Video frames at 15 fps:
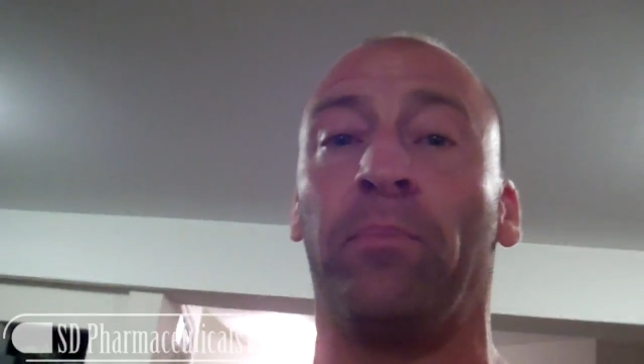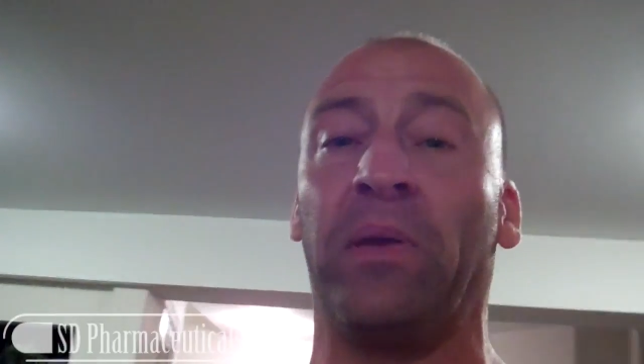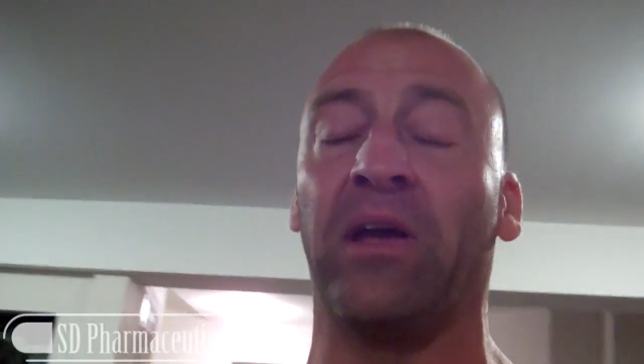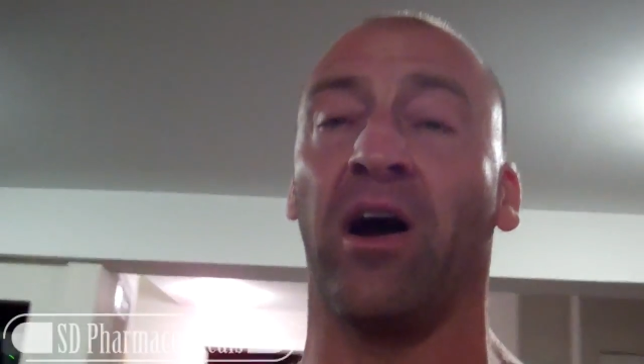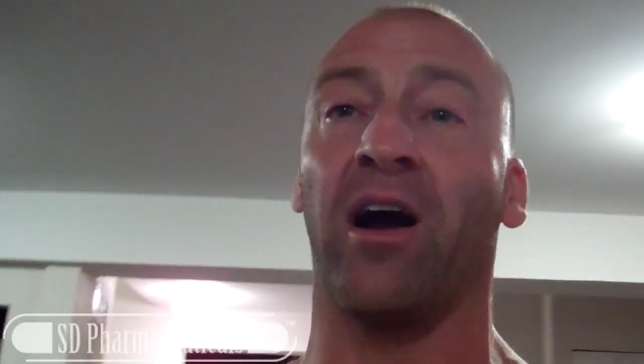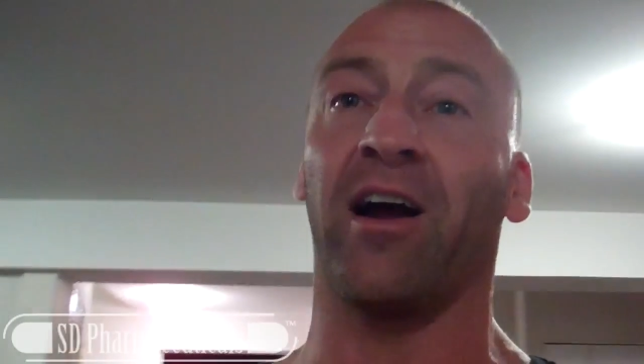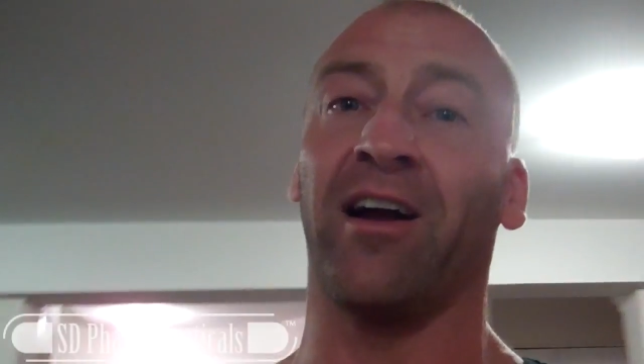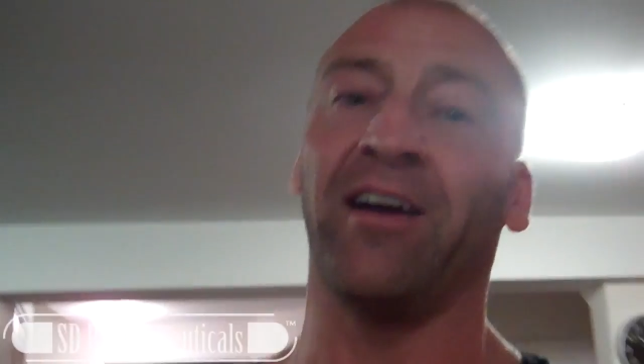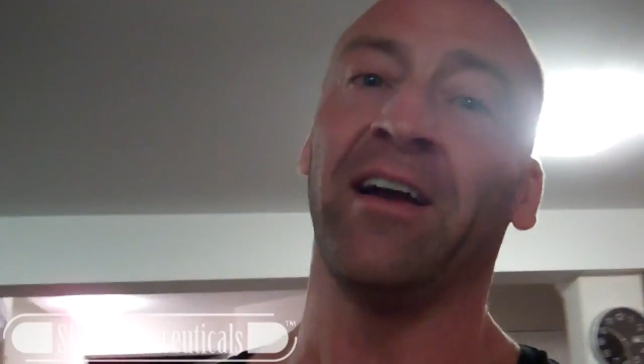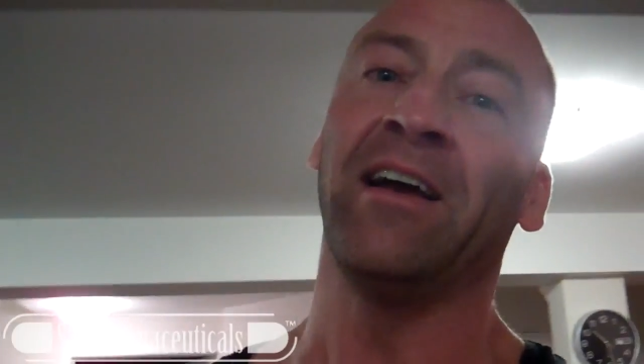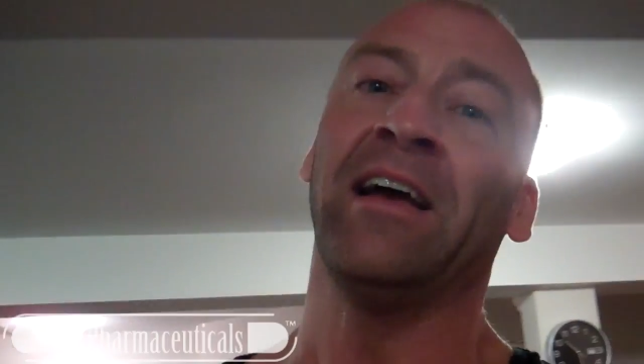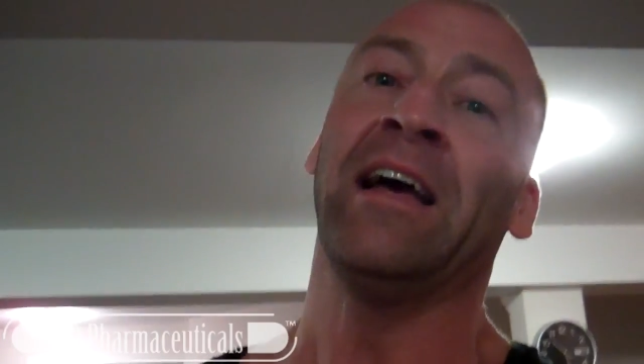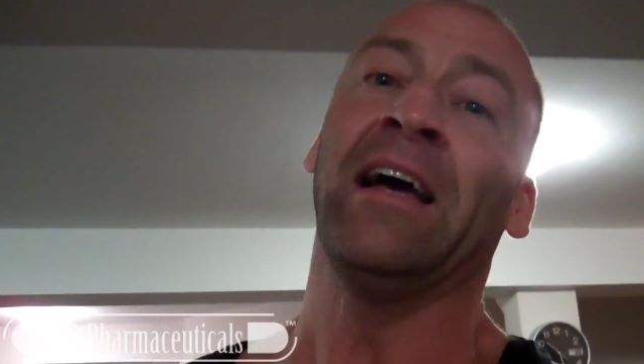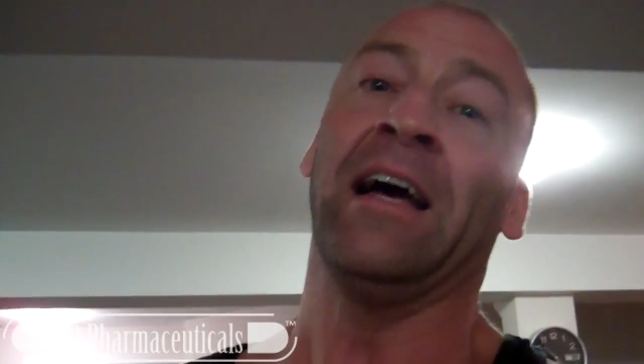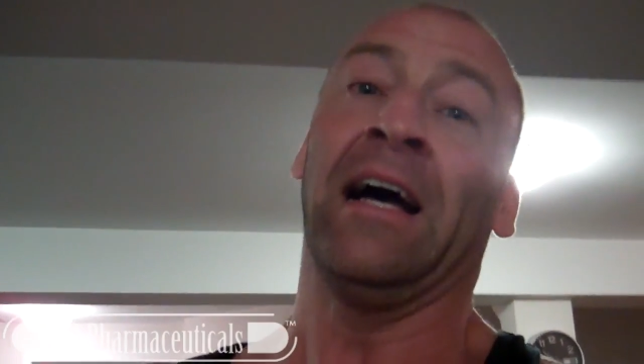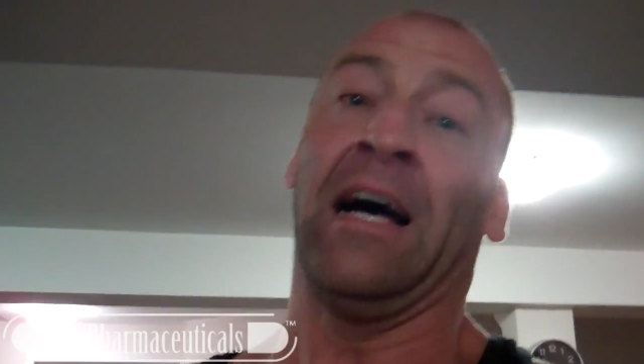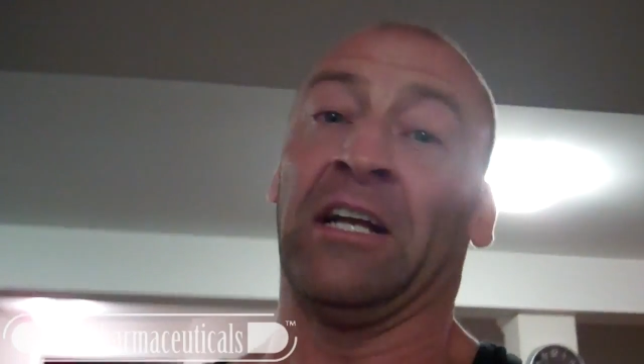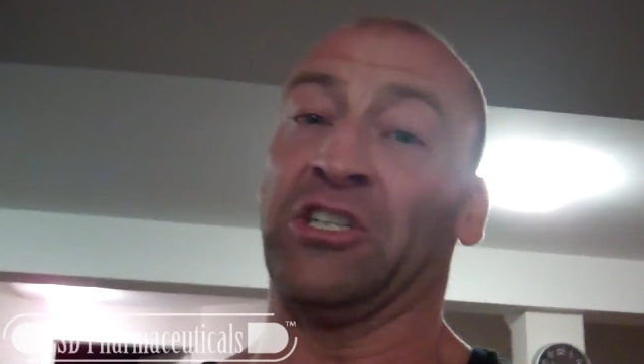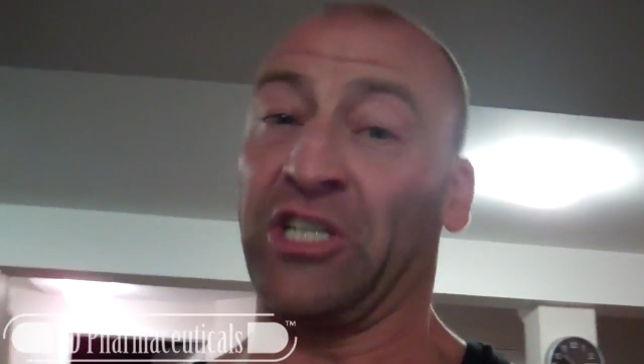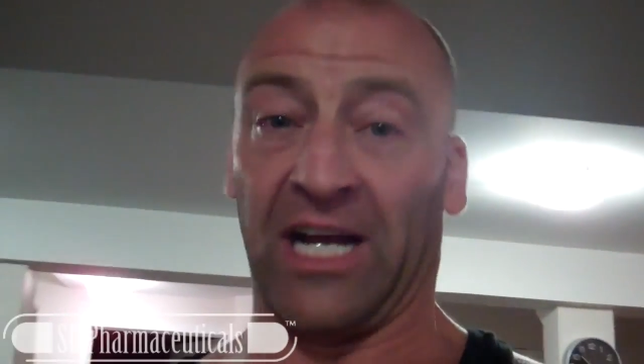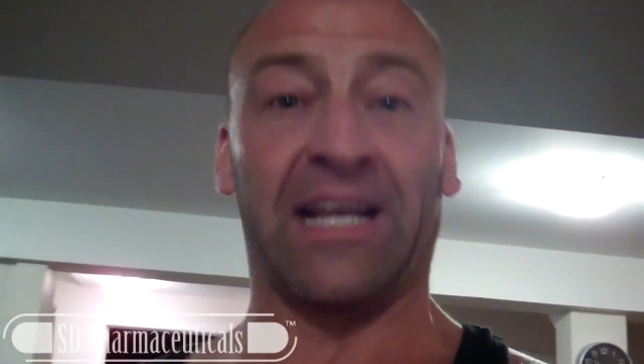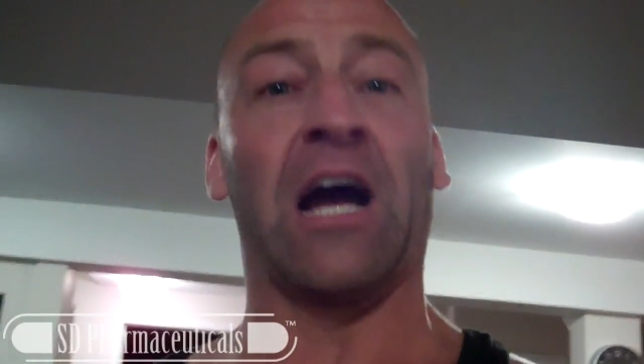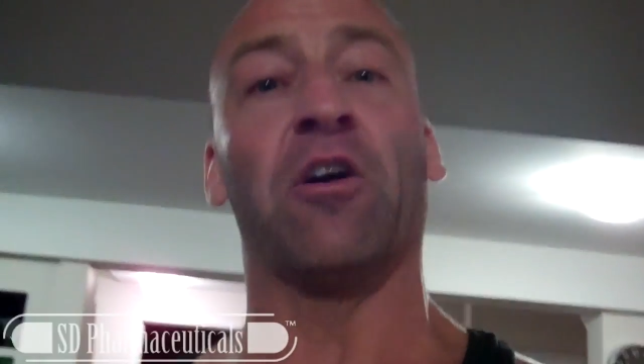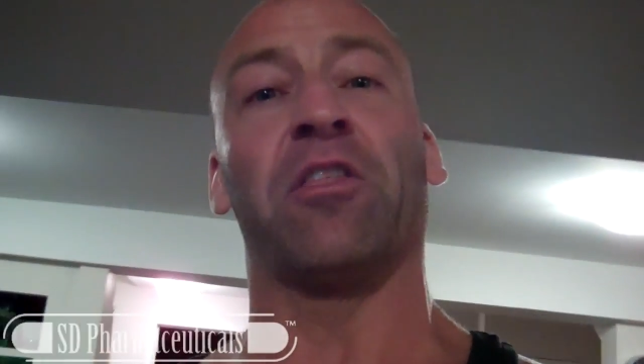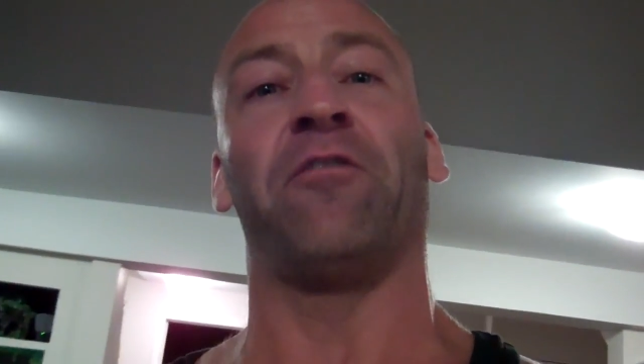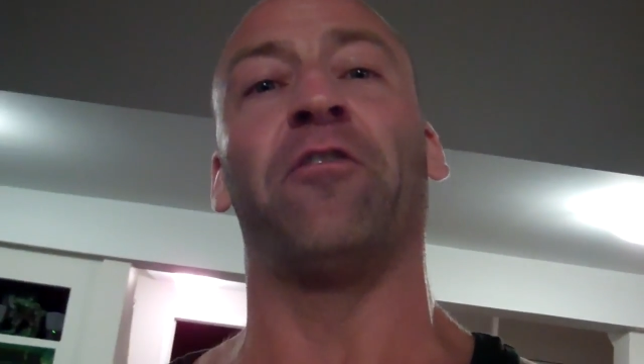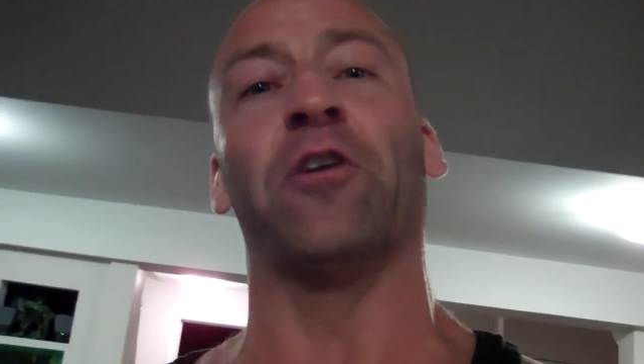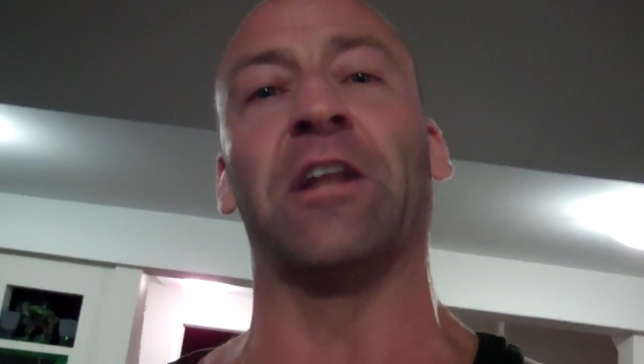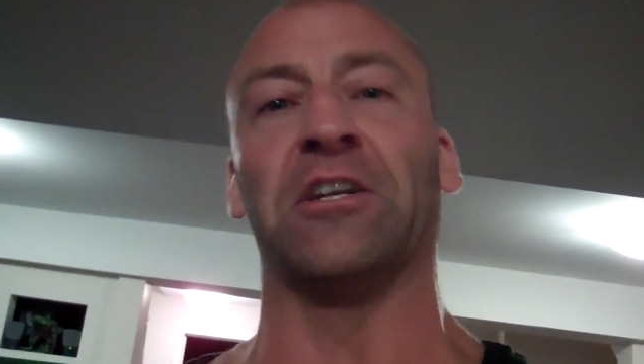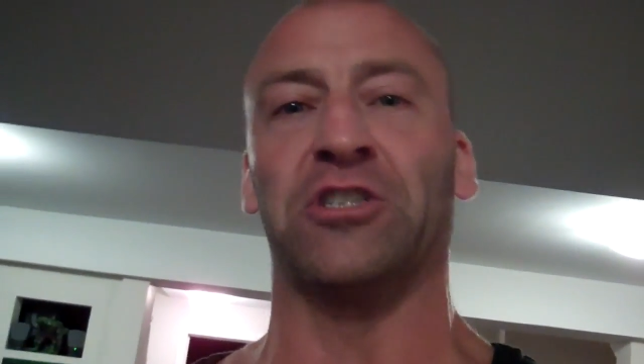PR. Check out the
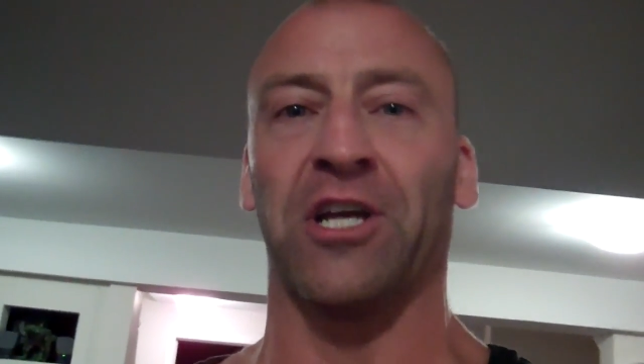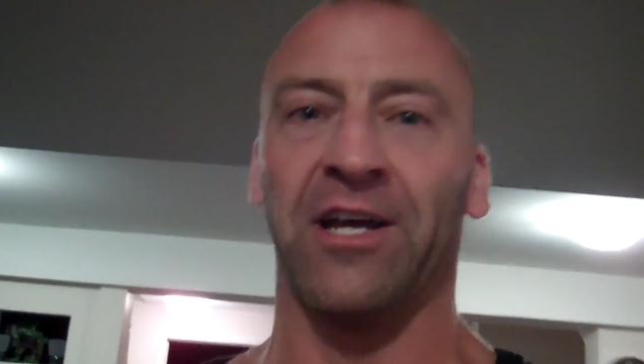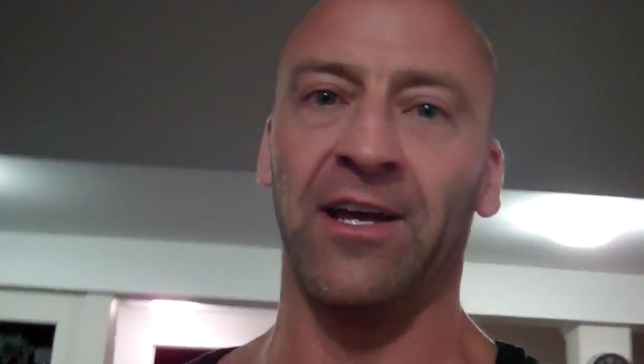footage.